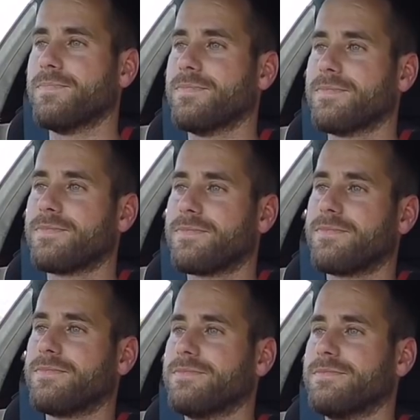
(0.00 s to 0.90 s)

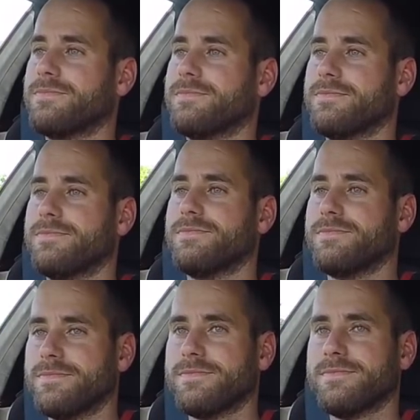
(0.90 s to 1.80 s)

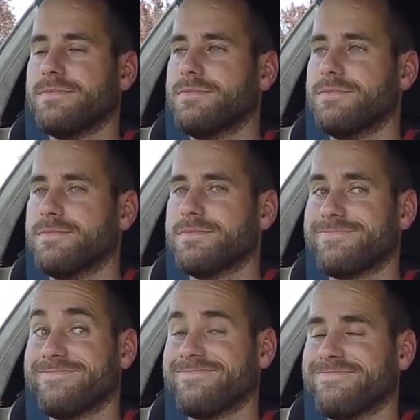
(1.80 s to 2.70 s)

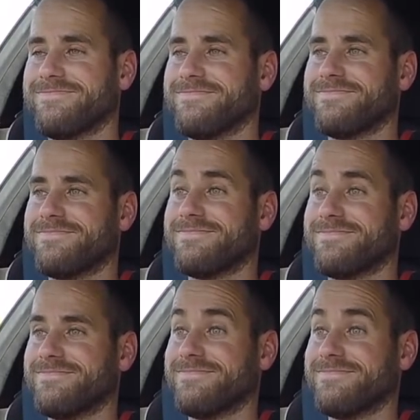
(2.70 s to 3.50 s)
(not speaking)